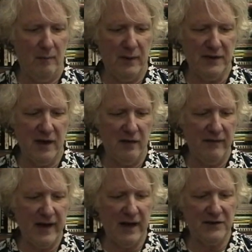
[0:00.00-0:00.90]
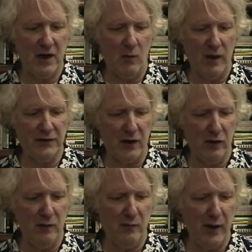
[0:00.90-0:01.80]
But terrified as I was, I
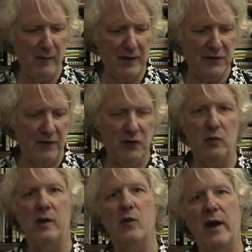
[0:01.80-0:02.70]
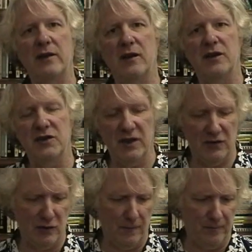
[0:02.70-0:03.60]
couldn't bring myself to regret the
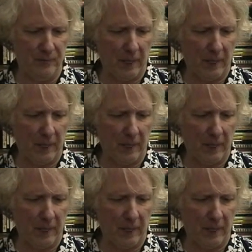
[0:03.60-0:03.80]
decision.